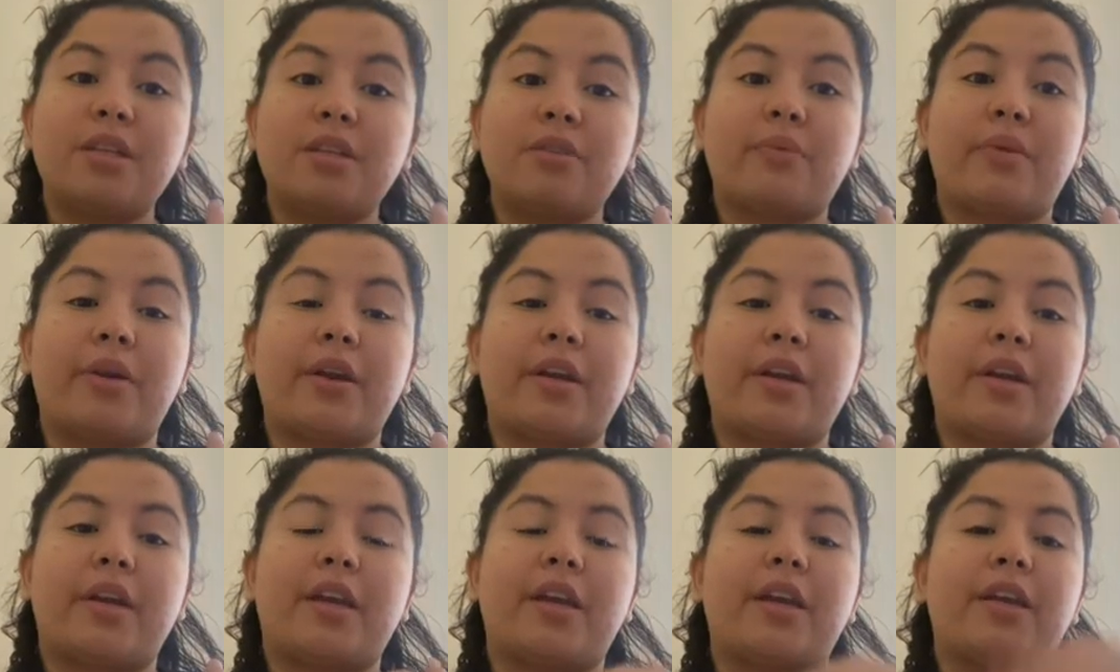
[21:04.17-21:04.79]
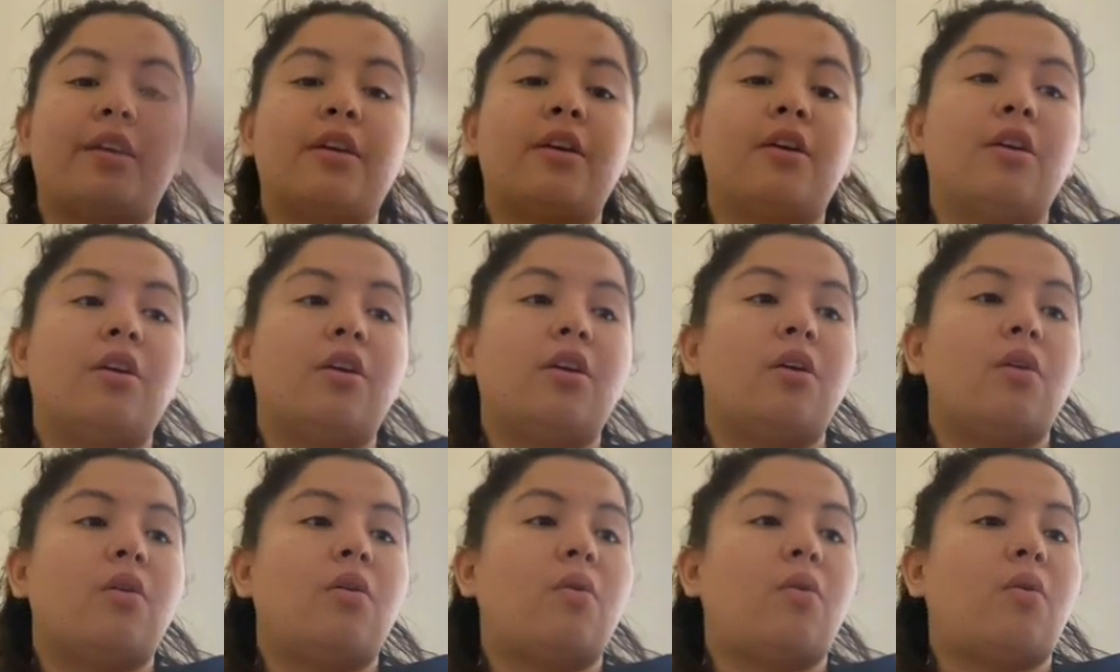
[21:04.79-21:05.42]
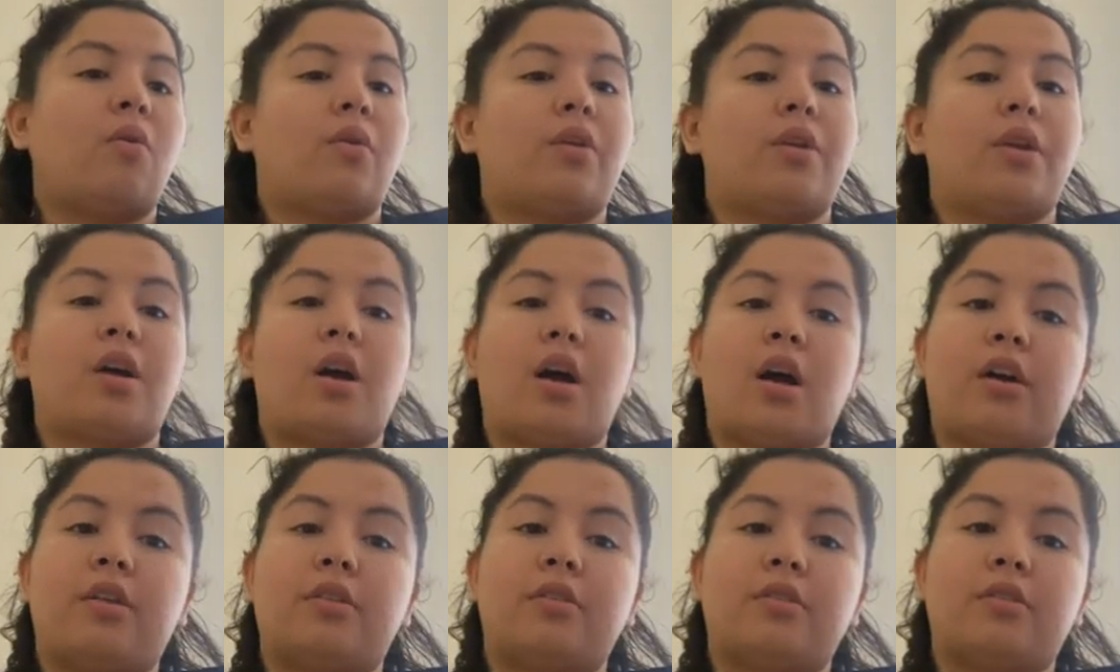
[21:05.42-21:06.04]
reading it or the
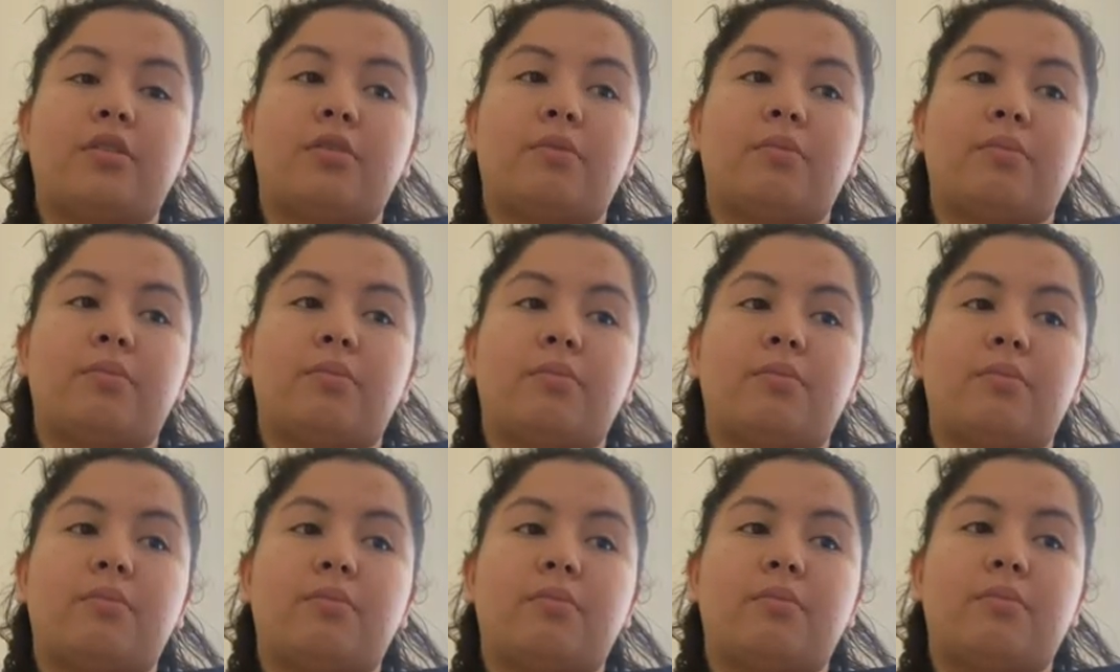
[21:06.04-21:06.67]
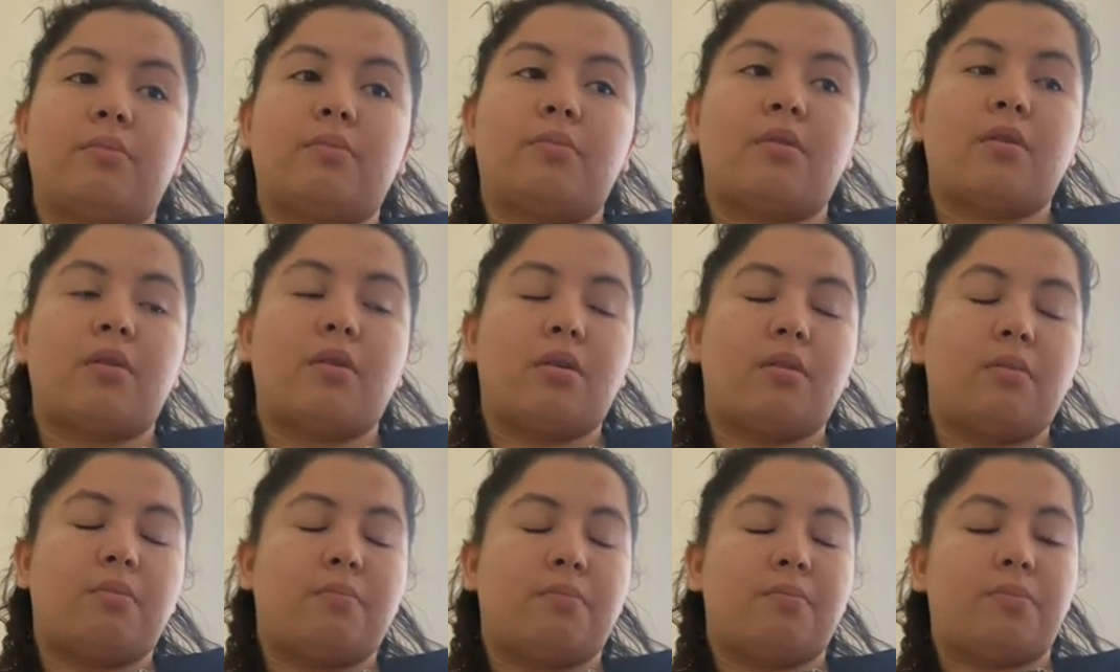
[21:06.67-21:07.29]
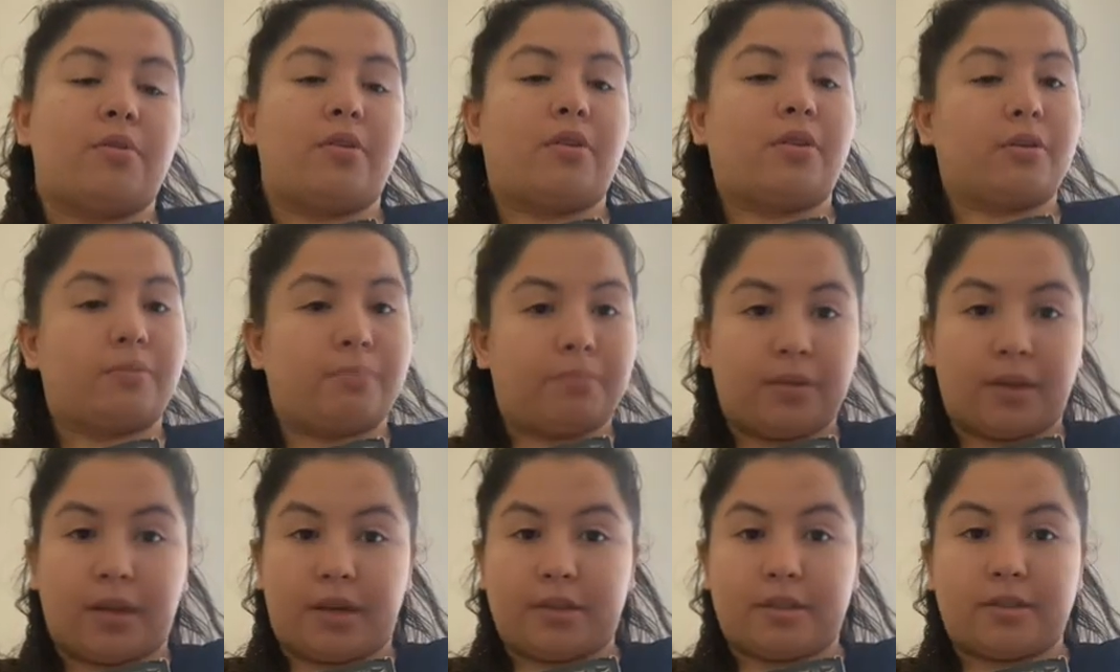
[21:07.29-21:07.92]
audio book
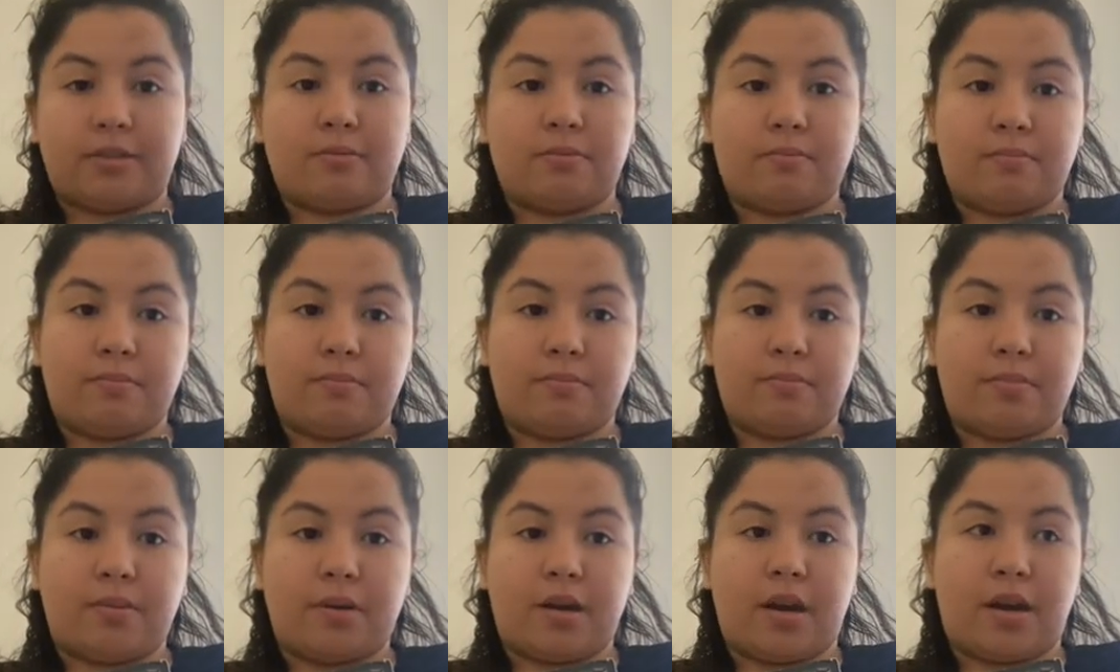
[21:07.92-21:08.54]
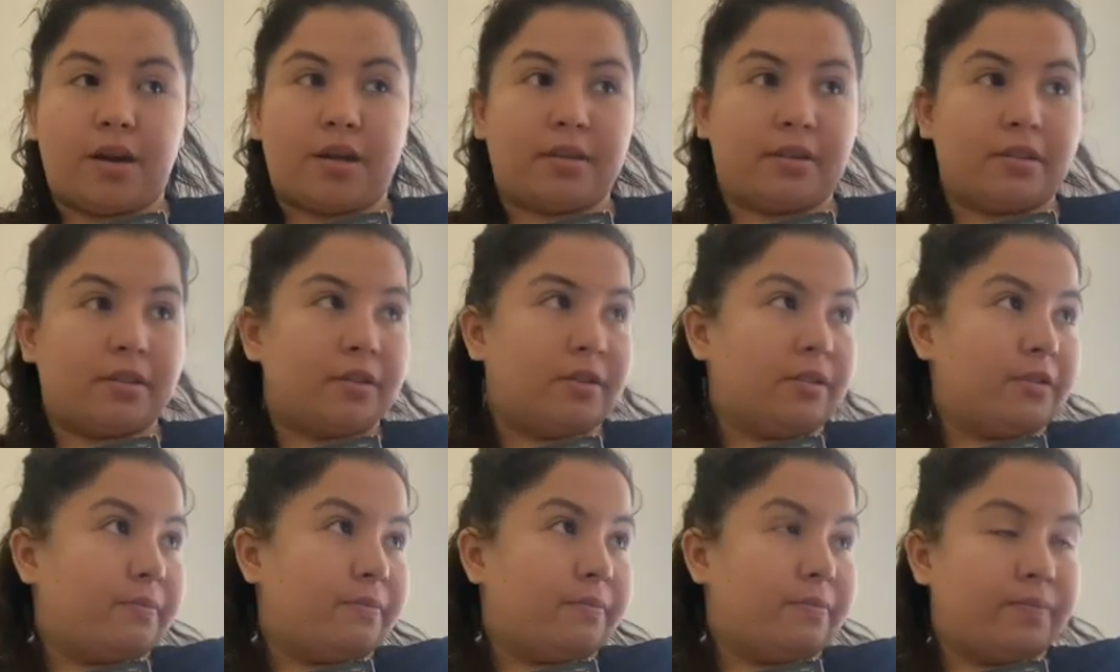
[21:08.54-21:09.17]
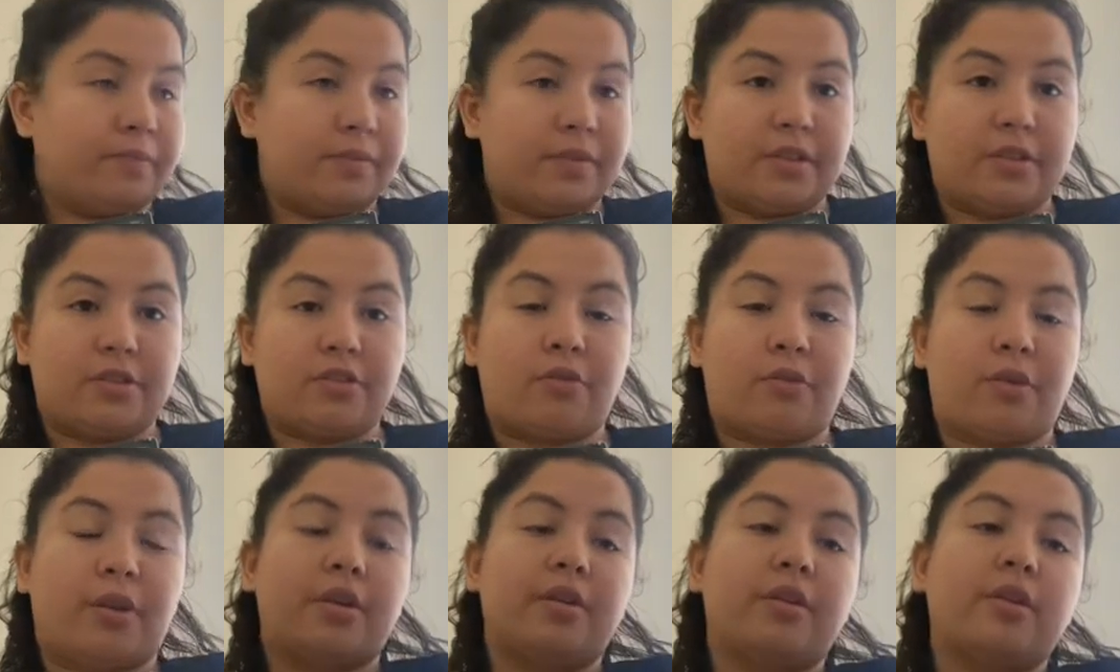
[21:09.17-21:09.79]
plays behind the
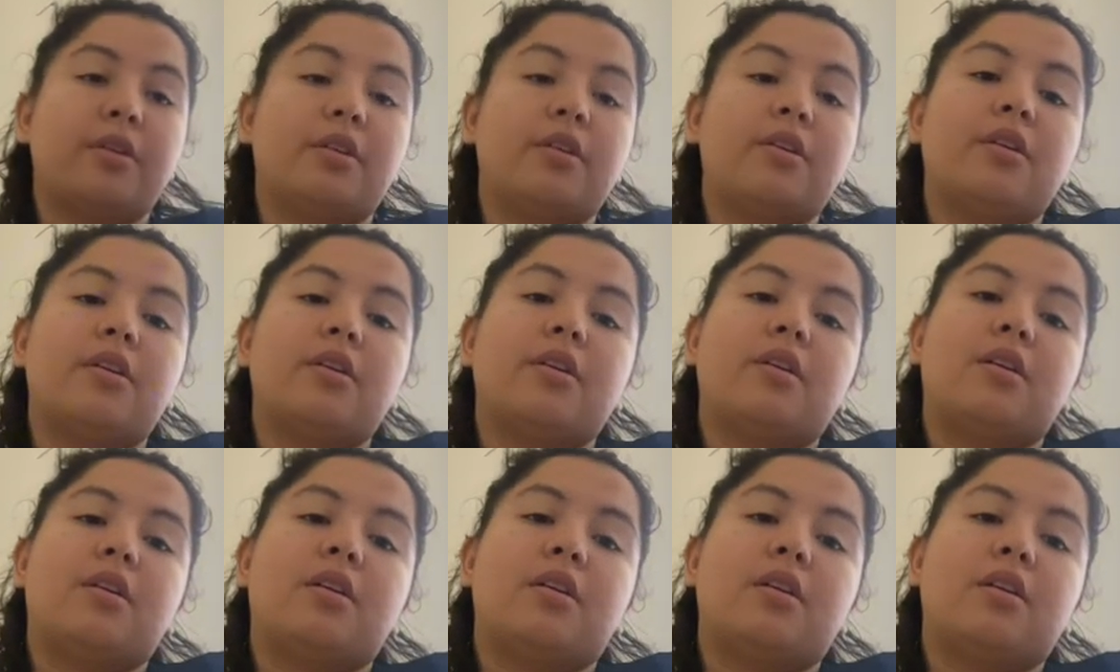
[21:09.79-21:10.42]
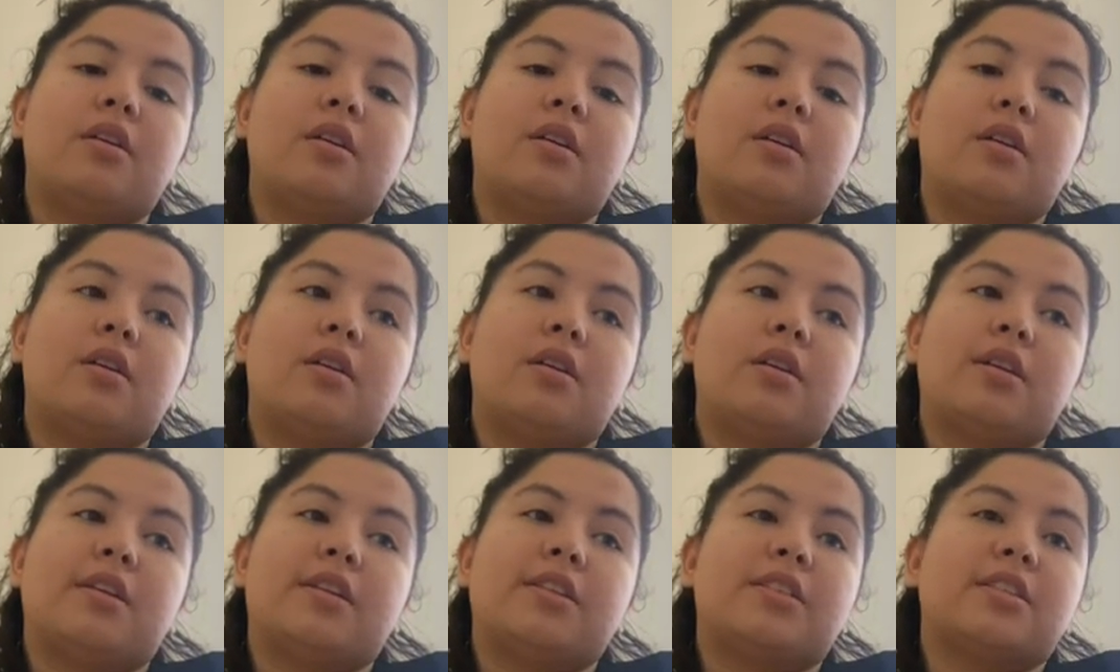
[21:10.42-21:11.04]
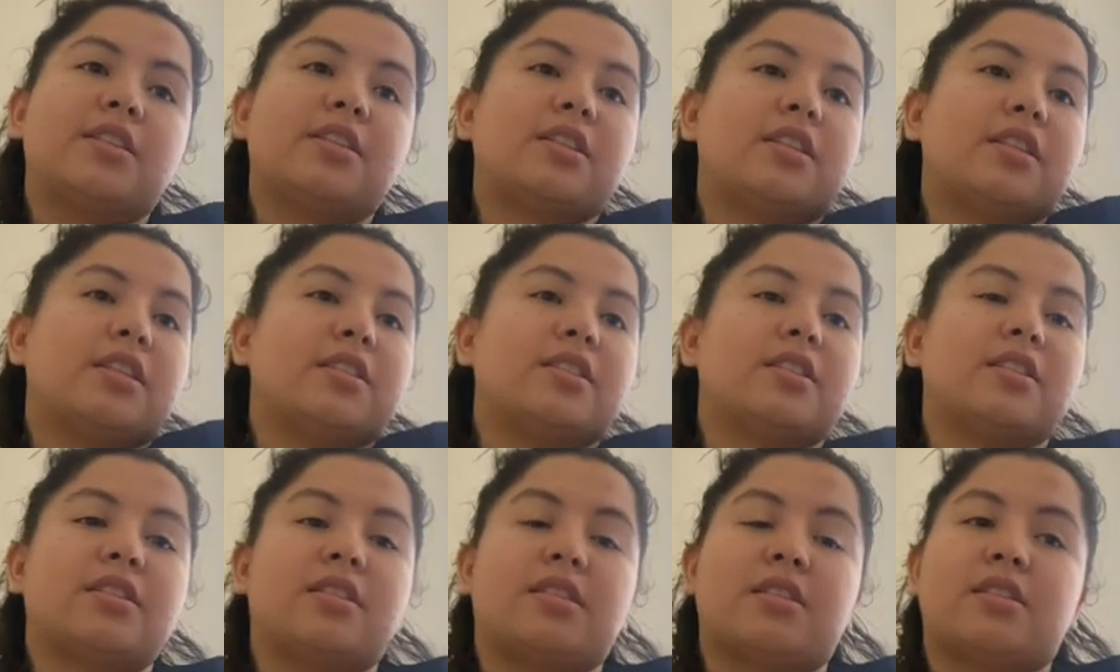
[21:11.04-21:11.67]
screen, he just
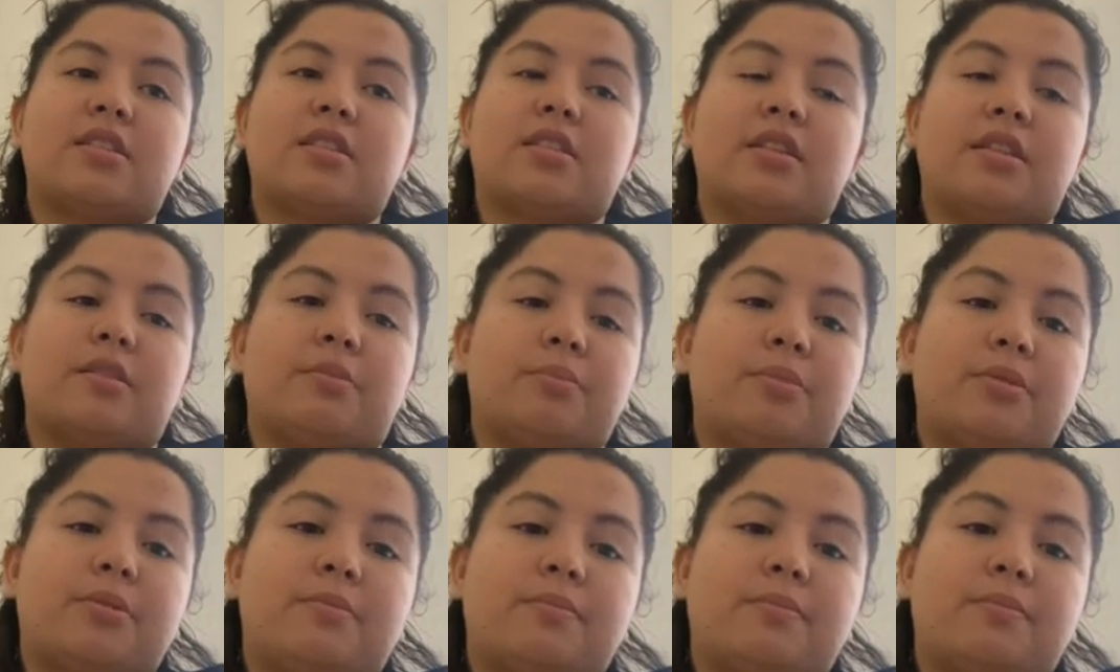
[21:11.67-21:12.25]
listens and sleeps.